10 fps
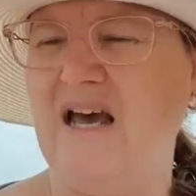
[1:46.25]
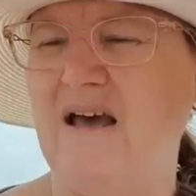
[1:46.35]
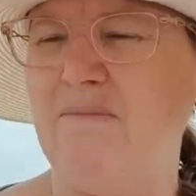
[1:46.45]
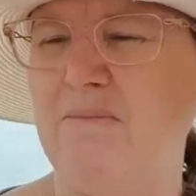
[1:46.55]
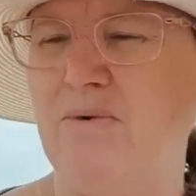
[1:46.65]

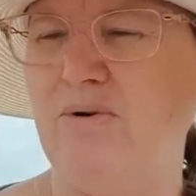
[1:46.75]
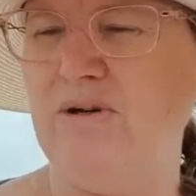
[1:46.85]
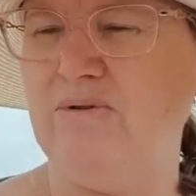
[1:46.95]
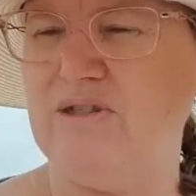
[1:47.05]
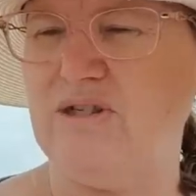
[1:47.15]
A
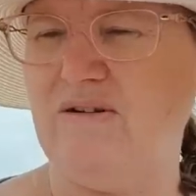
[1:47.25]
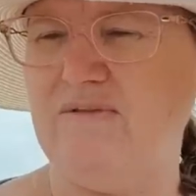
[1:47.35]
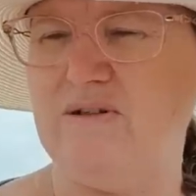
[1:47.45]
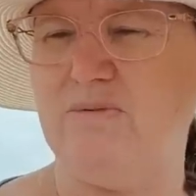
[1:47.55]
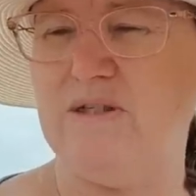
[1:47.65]
memorial
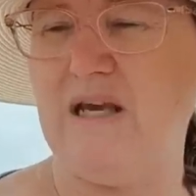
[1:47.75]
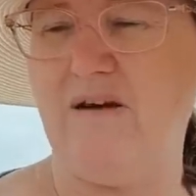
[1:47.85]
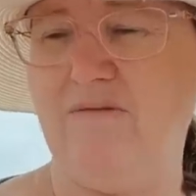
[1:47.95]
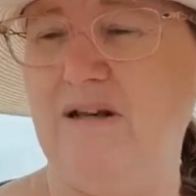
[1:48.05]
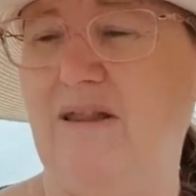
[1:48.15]
service was
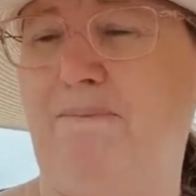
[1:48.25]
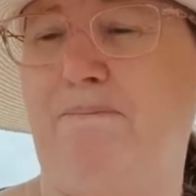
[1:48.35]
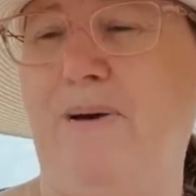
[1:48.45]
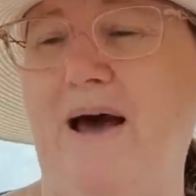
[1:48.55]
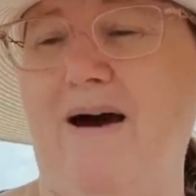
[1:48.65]
held at the
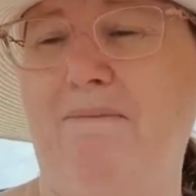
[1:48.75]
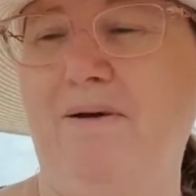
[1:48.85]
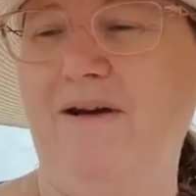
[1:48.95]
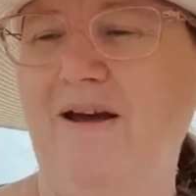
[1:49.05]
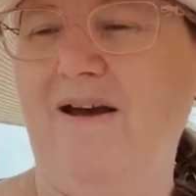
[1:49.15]
pub
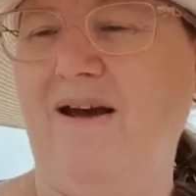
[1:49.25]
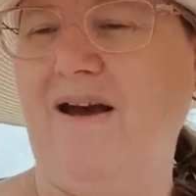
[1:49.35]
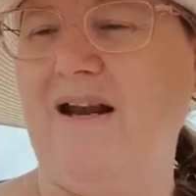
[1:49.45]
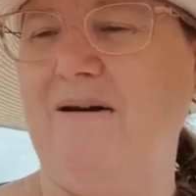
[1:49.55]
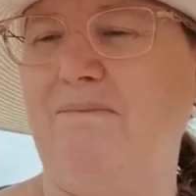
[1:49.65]

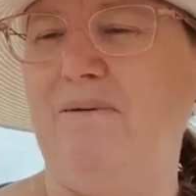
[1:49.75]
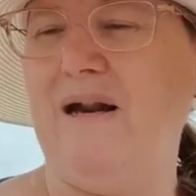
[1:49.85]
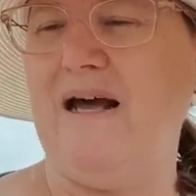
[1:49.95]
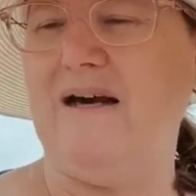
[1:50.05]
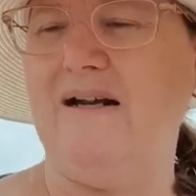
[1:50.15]
and a
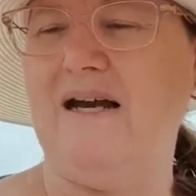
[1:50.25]
plaque